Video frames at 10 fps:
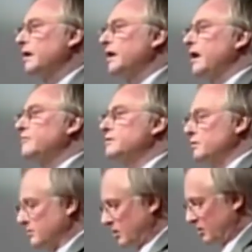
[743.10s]
I have to
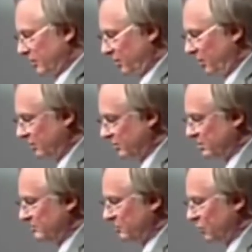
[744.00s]
do so
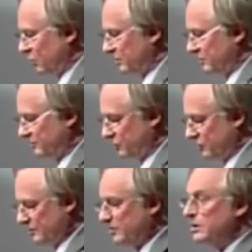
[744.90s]
because more than
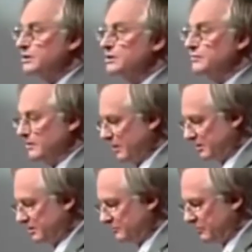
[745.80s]
40% of the
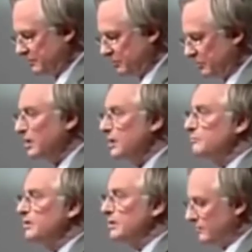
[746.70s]
American people
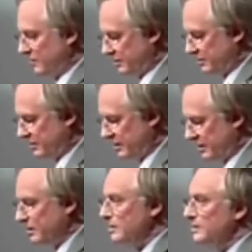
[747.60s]
believe
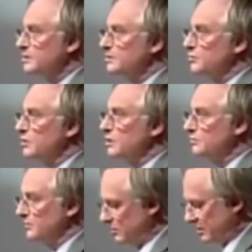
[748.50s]
literally in the story
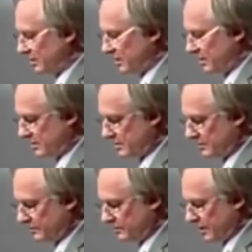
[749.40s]
of Noah's Ark.
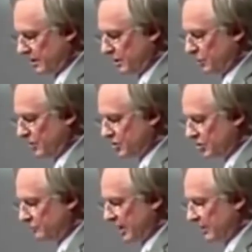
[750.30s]
We
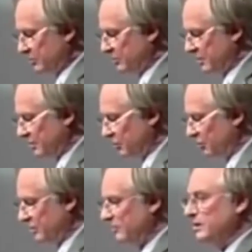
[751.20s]
should be able to
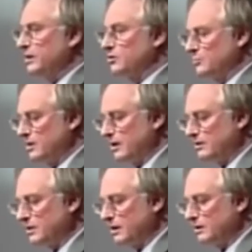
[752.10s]
ignore them and get on with
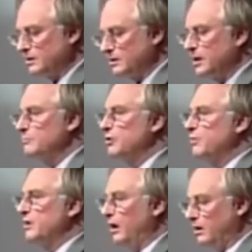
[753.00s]
our science,
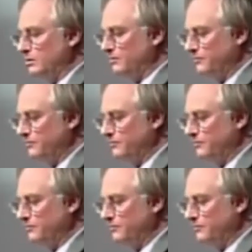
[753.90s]
but we can't